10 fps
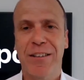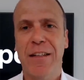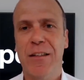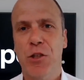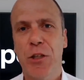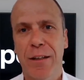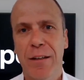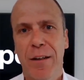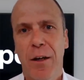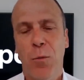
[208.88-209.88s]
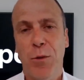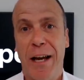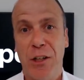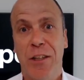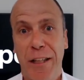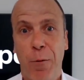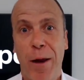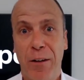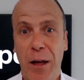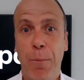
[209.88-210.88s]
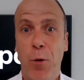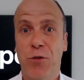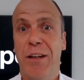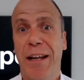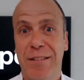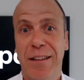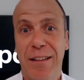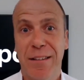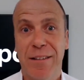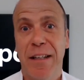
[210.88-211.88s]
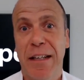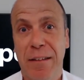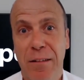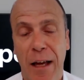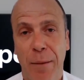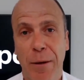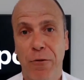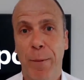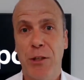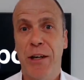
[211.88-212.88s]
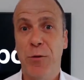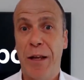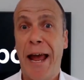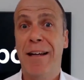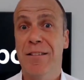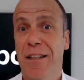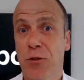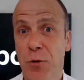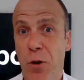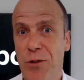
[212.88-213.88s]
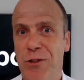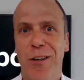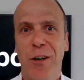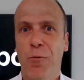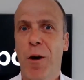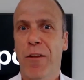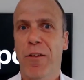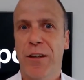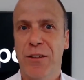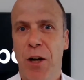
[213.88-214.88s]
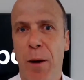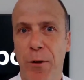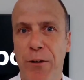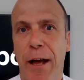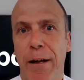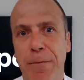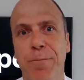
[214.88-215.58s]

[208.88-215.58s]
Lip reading: this year was actually around a person accidentally sending information out as an accidental loss rather than a cyber attack.